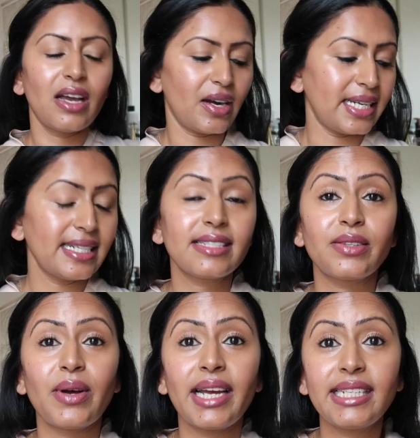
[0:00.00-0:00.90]
All right,
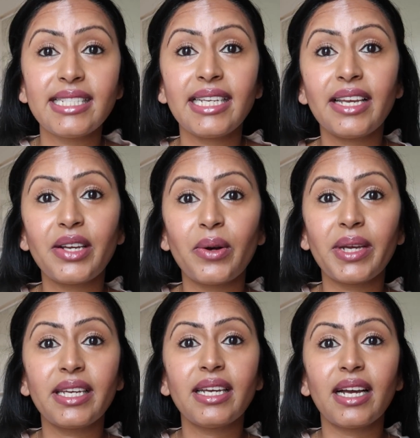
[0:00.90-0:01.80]
so I need to get
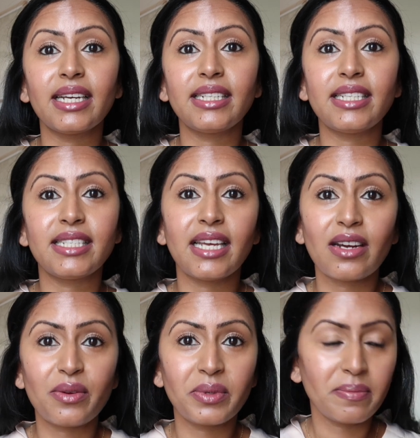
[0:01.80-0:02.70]
going. I need to get
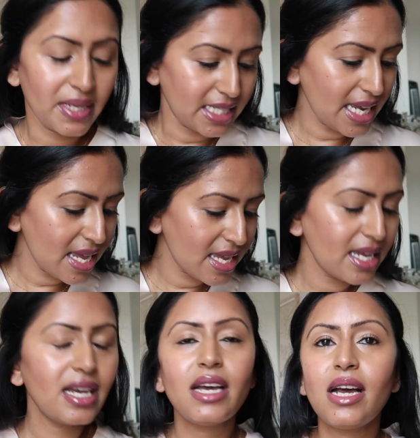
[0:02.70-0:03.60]
on with my day.